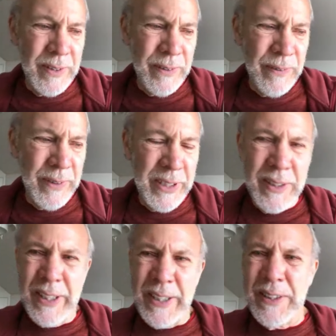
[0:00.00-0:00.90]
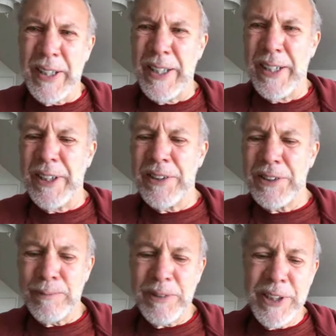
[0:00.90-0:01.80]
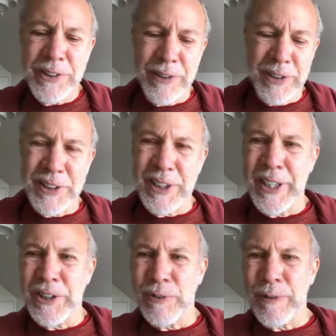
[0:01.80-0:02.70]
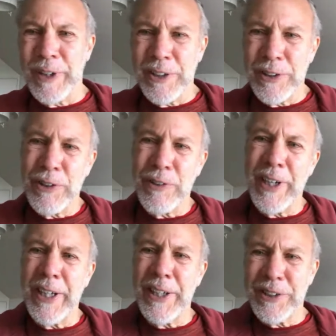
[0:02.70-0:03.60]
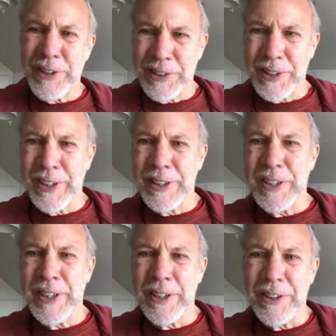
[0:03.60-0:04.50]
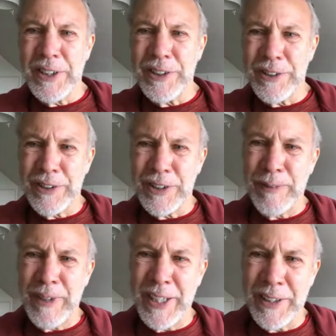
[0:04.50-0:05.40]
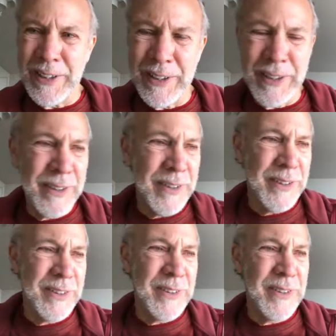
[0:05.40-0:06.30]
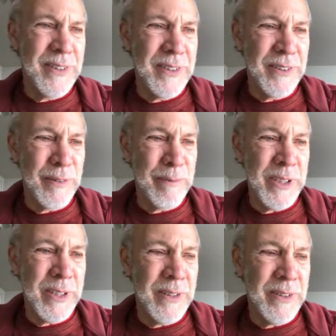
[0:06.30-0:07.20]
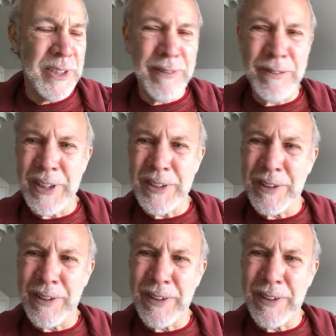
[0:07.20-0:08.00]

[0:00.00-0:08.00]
like I had done some t-shirt designs where we could do gradations in the t-shirts back in this would be 70s, and